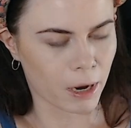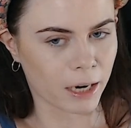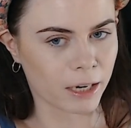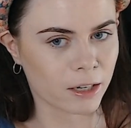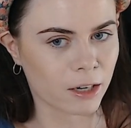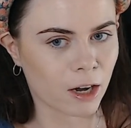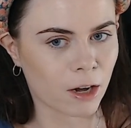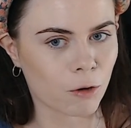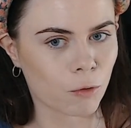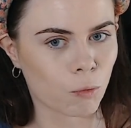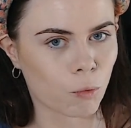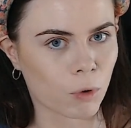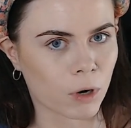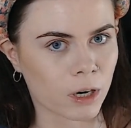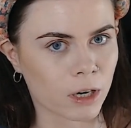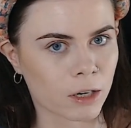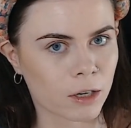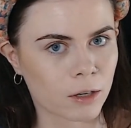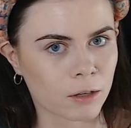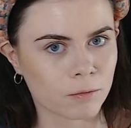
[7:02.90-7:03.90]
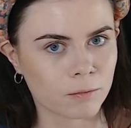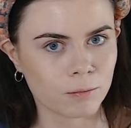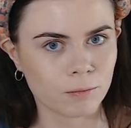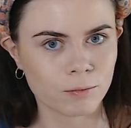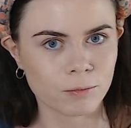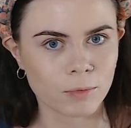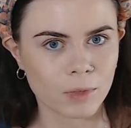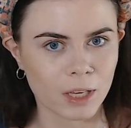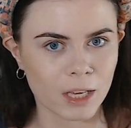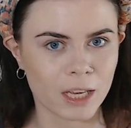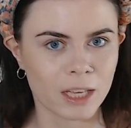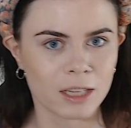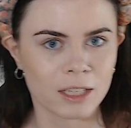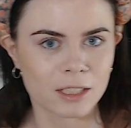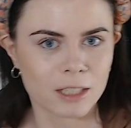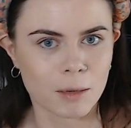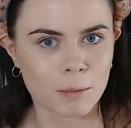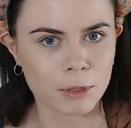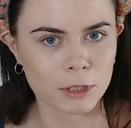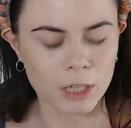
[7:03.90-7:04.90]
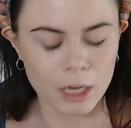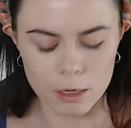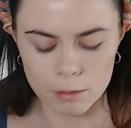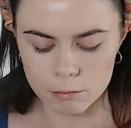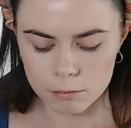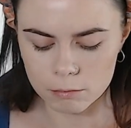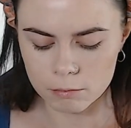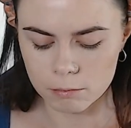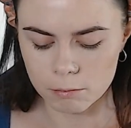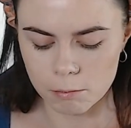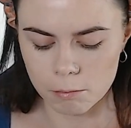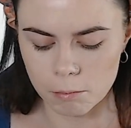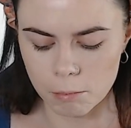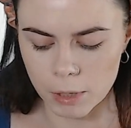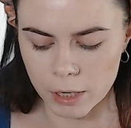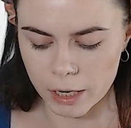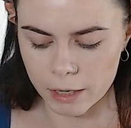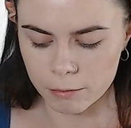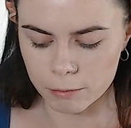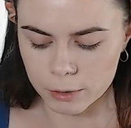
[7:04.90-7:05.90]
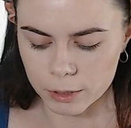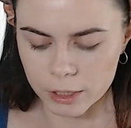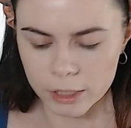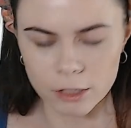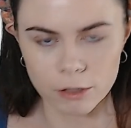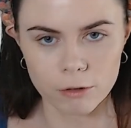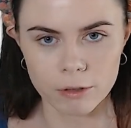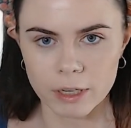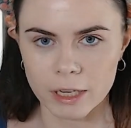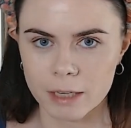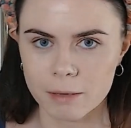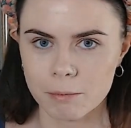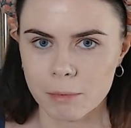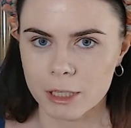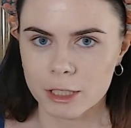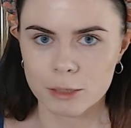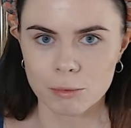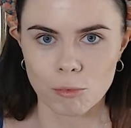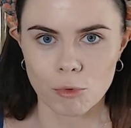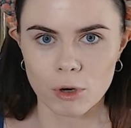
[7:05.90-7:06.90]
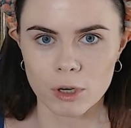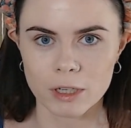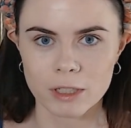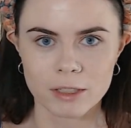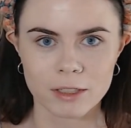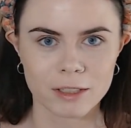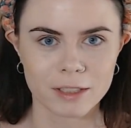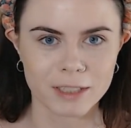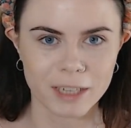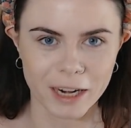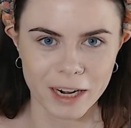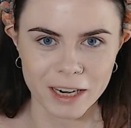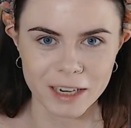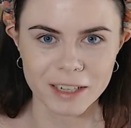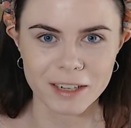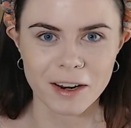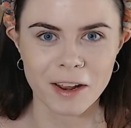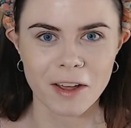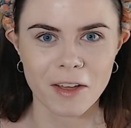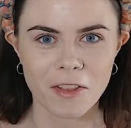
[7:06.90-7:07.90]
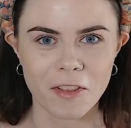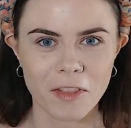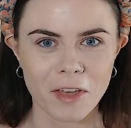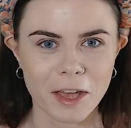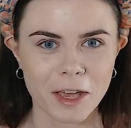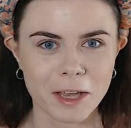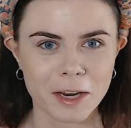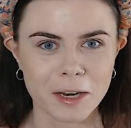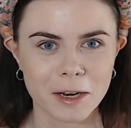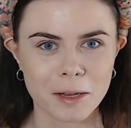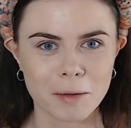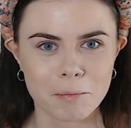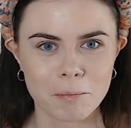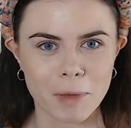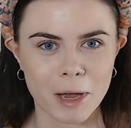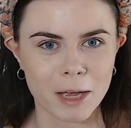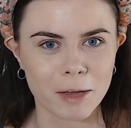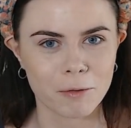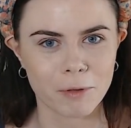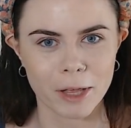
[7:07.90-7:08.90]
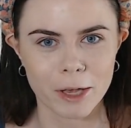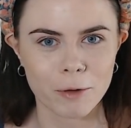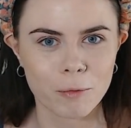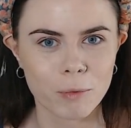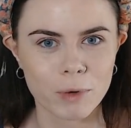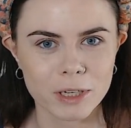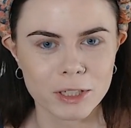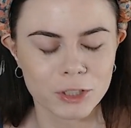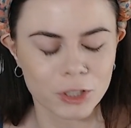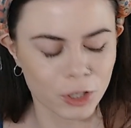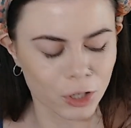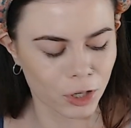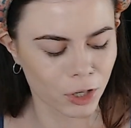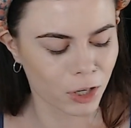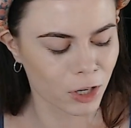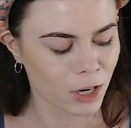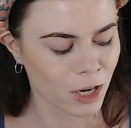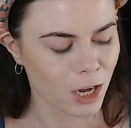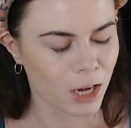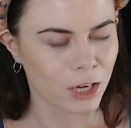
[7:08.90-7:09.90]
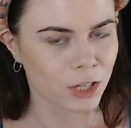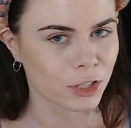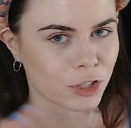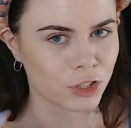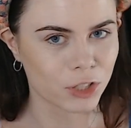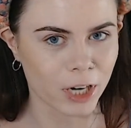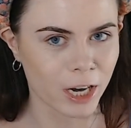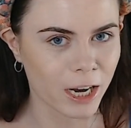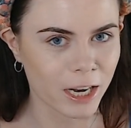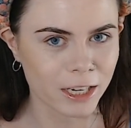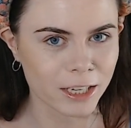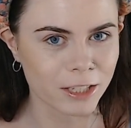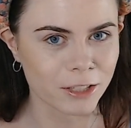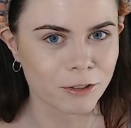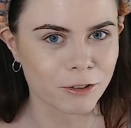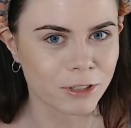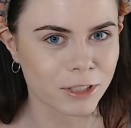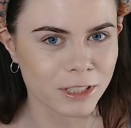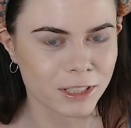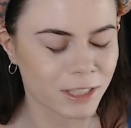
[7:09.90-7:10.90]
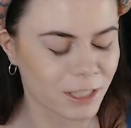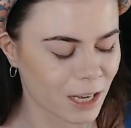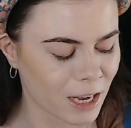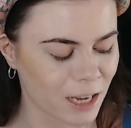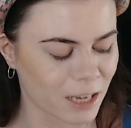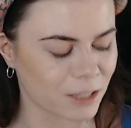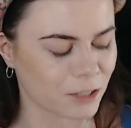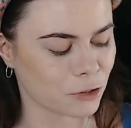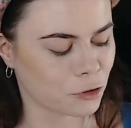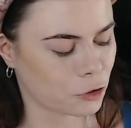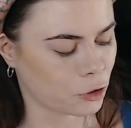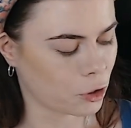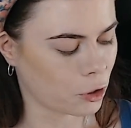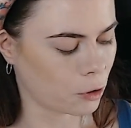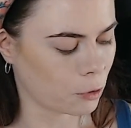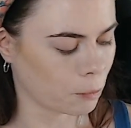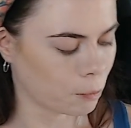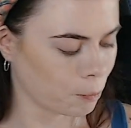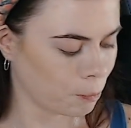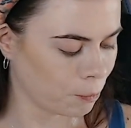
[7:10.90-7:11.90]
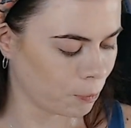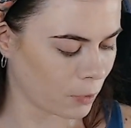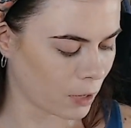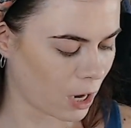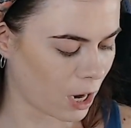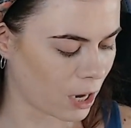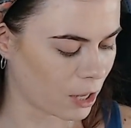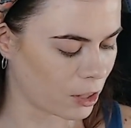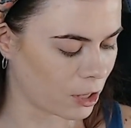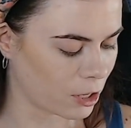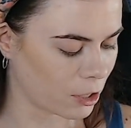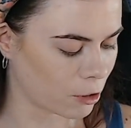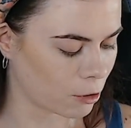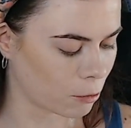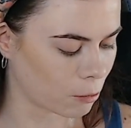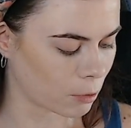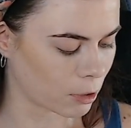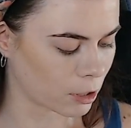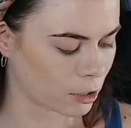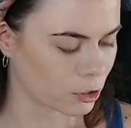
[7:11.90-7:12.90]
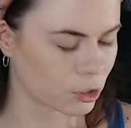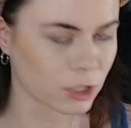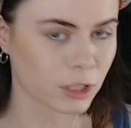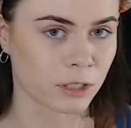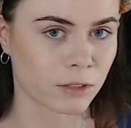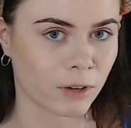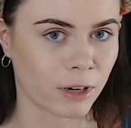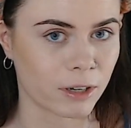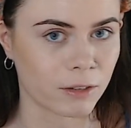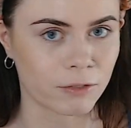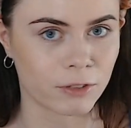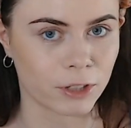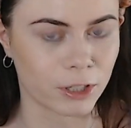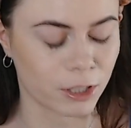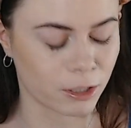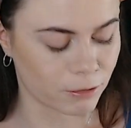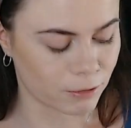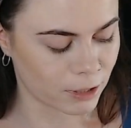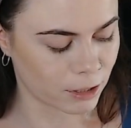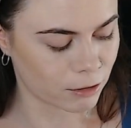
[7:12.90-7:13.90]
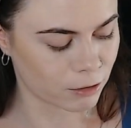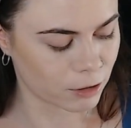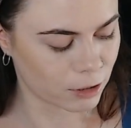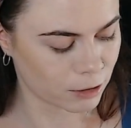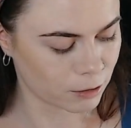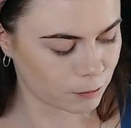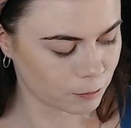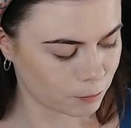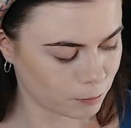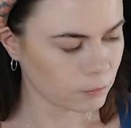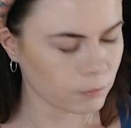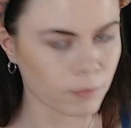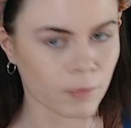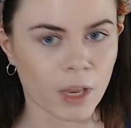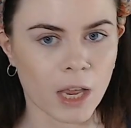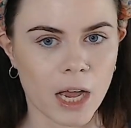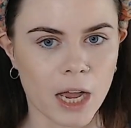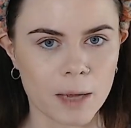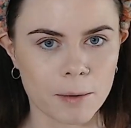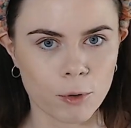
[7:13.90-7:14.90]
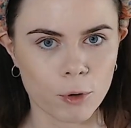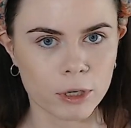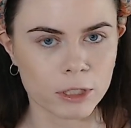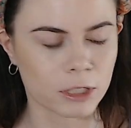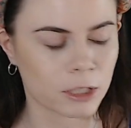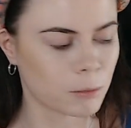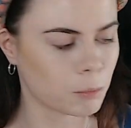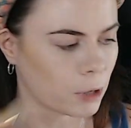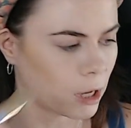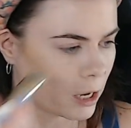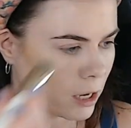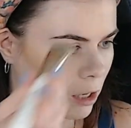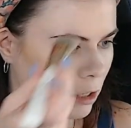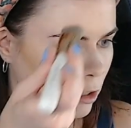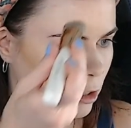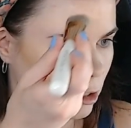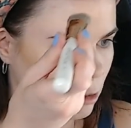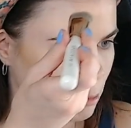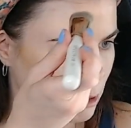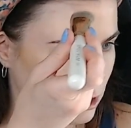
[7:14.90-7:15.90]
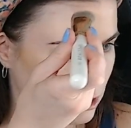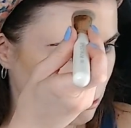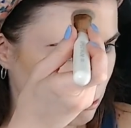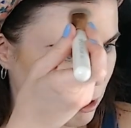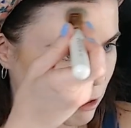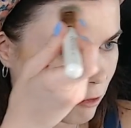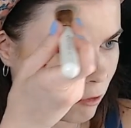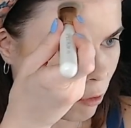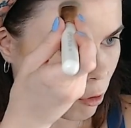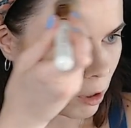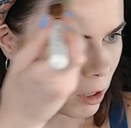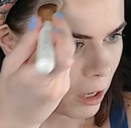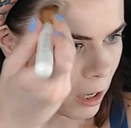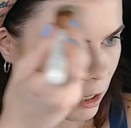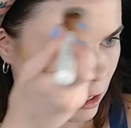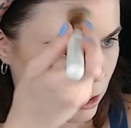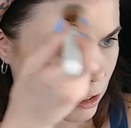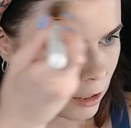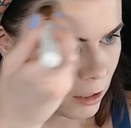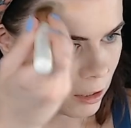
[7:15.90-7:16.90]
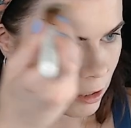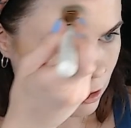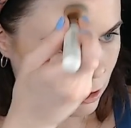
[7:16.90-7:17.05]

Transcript: not work in the summertime, but I really don't get much more tan than my like winter shade, you could say. So I think it'll work just fine for year round. I'm going to apply a little bit to my forehead.